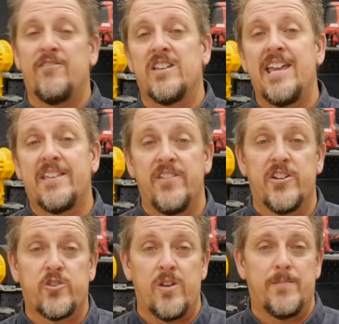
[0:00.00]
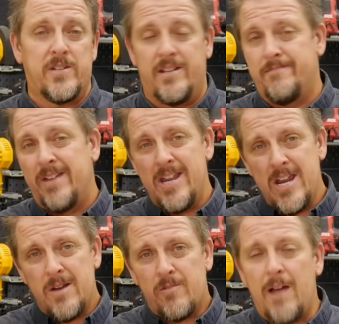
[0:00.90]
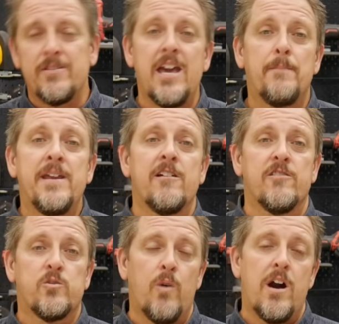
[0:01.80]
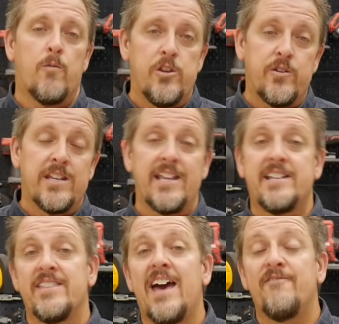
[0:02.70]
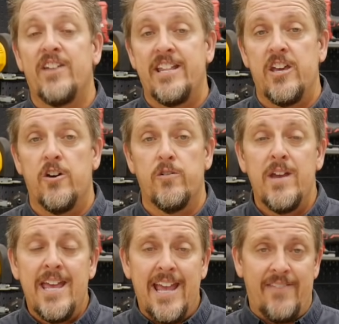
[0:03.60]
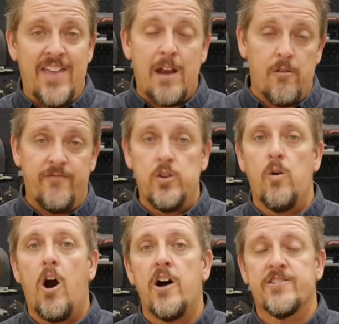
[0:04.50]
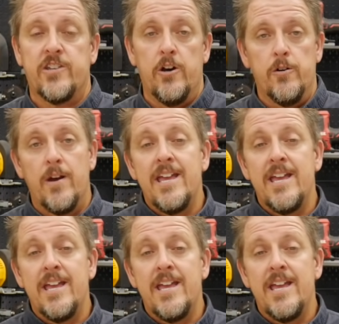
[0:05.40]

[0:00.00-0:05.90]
link in the description and probably up here as well, where you can link to that video and that review also.